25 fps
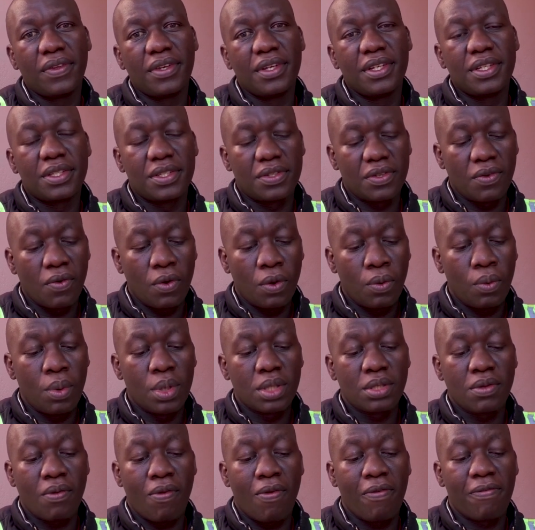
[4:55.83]
It's
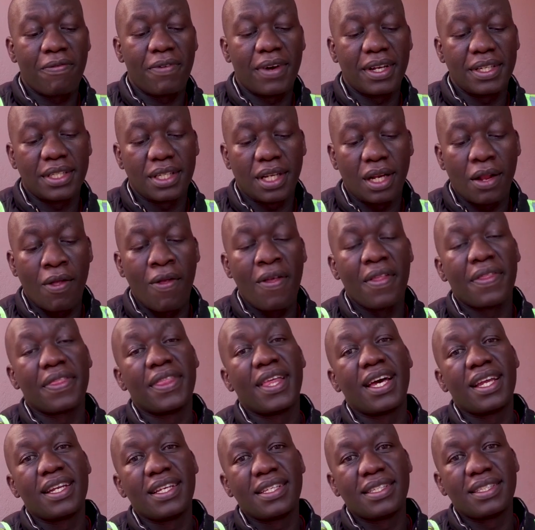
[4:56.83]
always fatal.
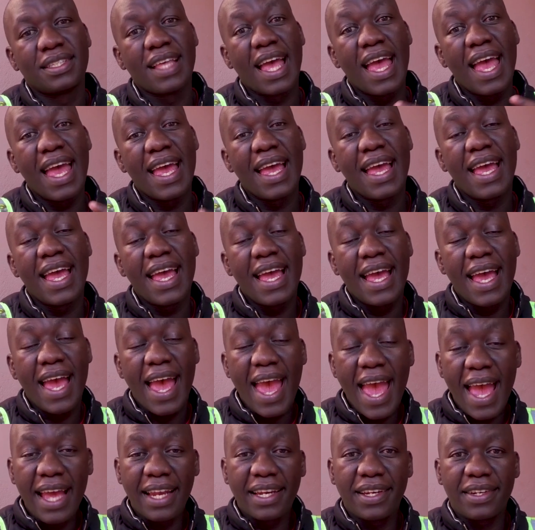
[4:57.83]
That is the
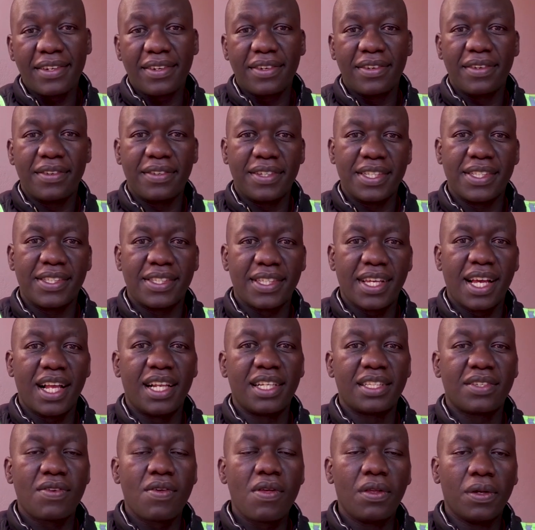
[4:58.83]
end
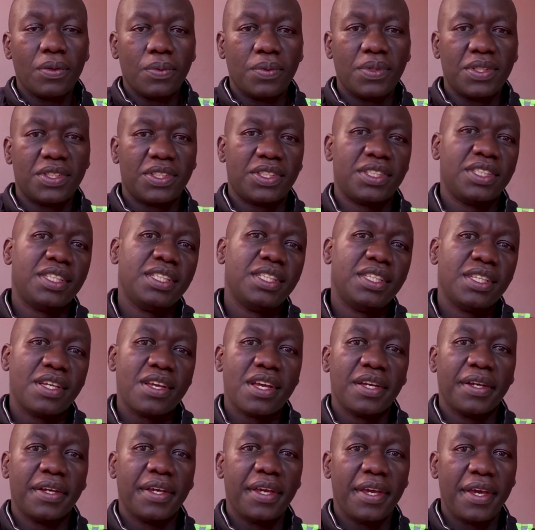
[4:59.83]
result we see
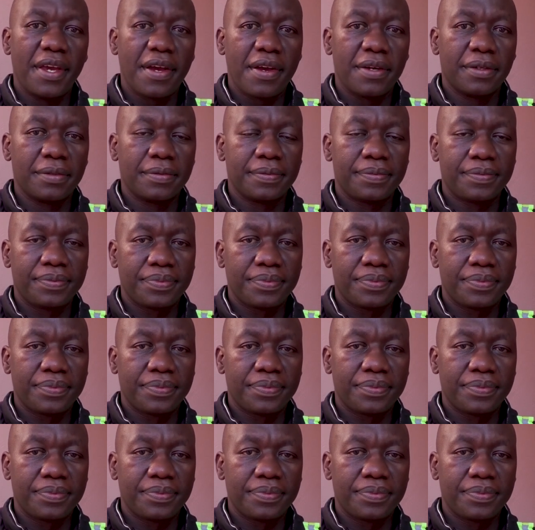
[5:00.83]
here.